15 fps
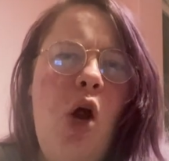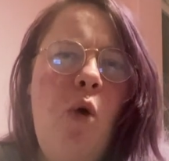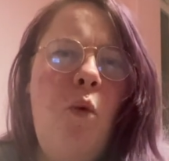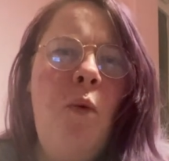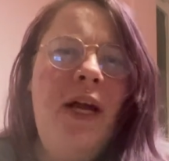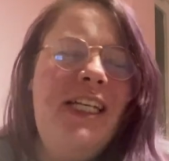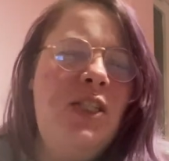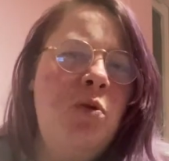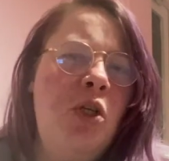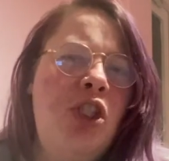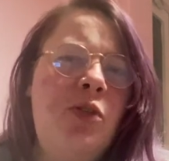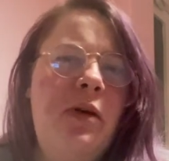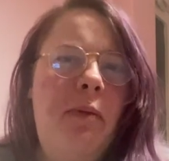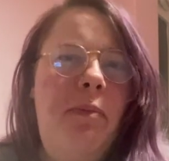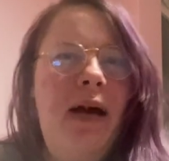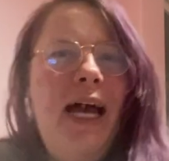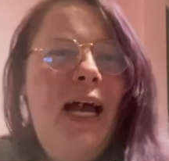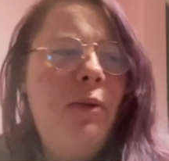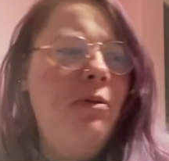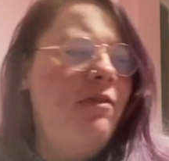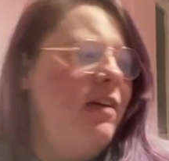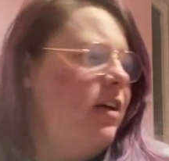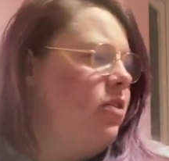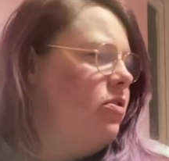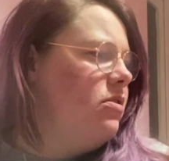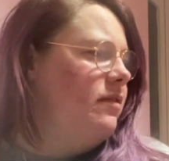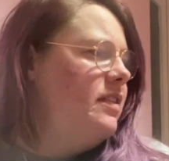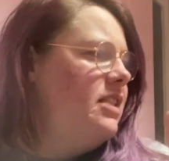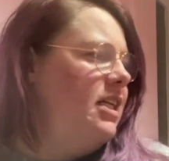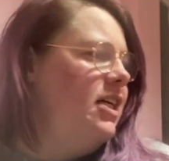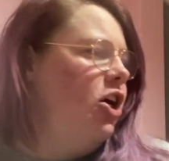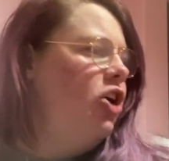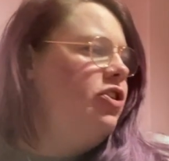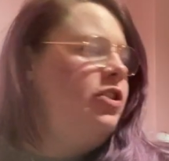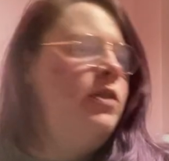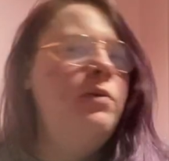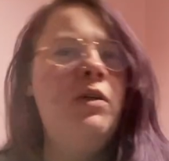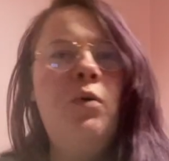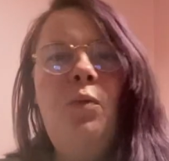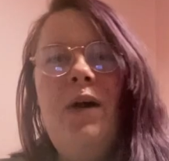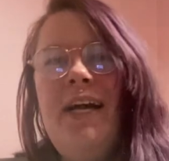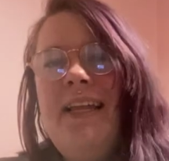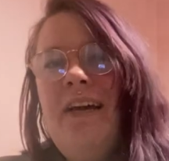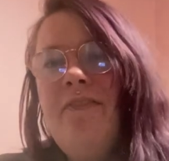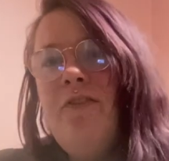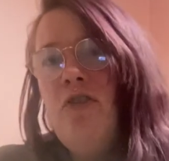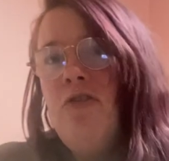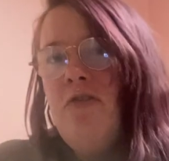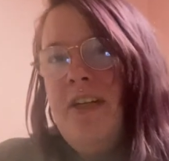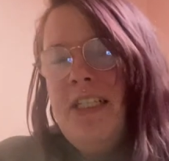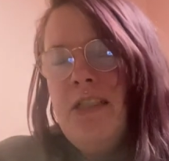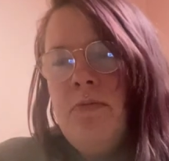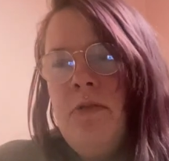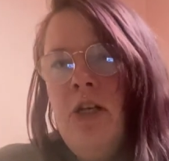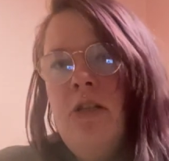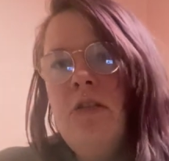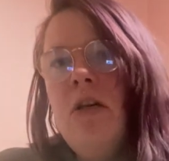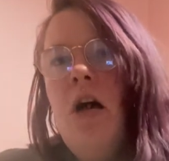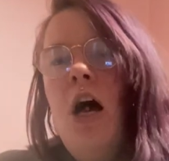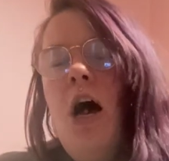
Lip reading: which one do I pair with it, because obviously I do want to wear that for Christmas,